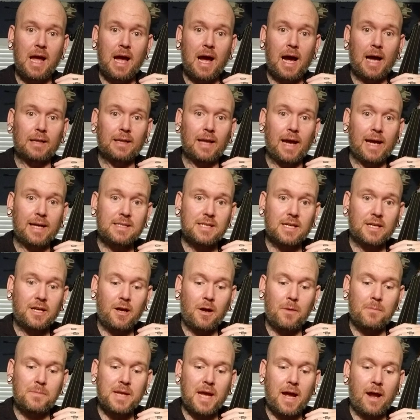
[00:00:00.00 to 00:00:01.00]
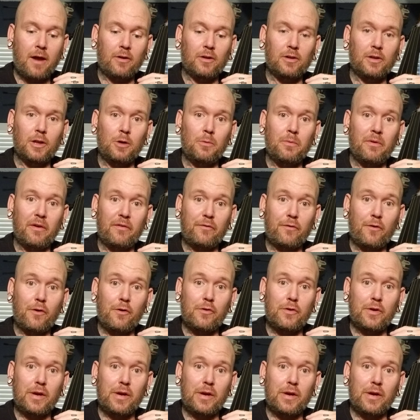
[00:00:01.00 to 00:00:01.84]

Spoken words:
I like to come down a little bit further